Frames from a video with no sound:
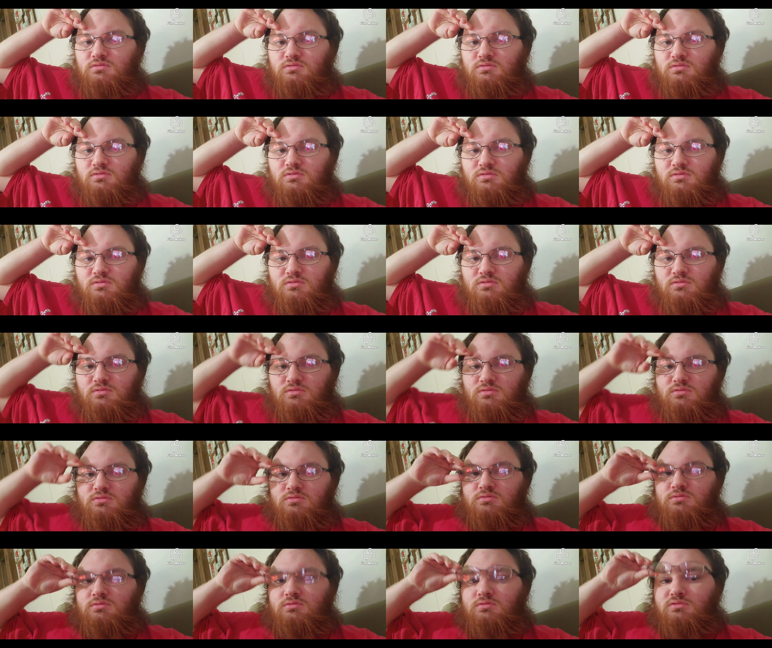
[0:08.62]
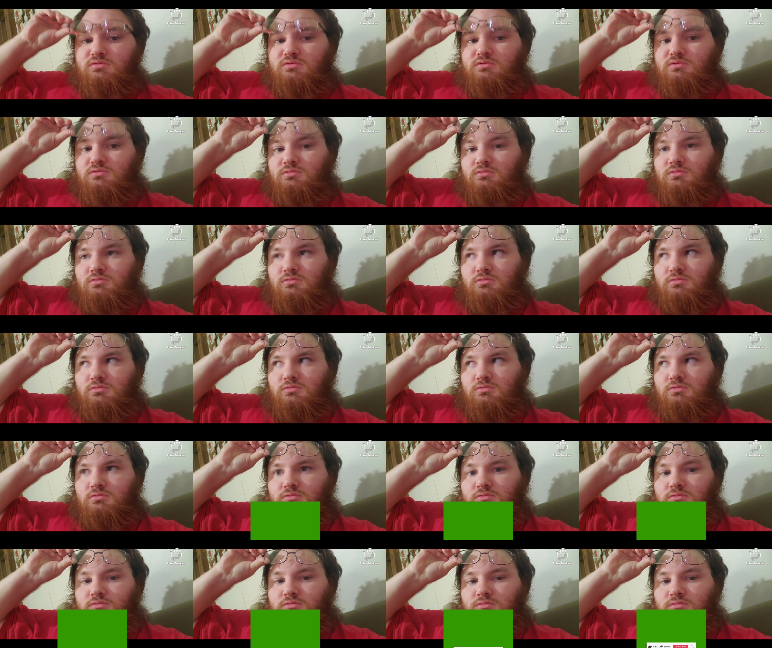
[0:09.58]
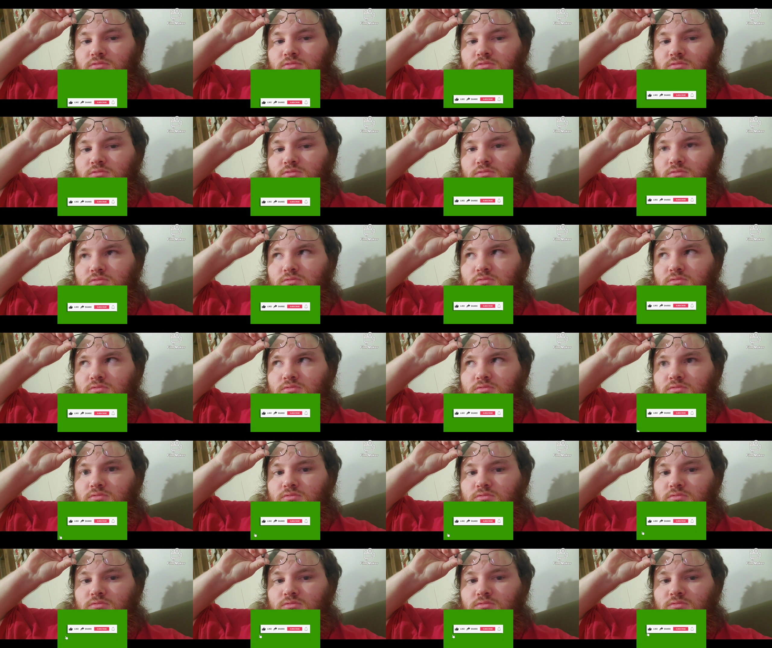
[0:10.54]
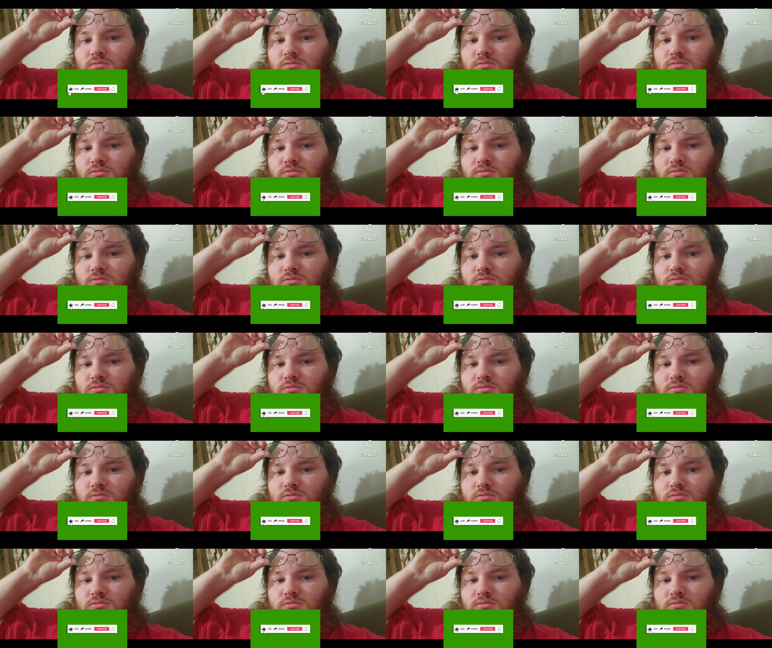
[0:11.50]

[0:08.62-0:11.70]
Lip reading: Nothing is said.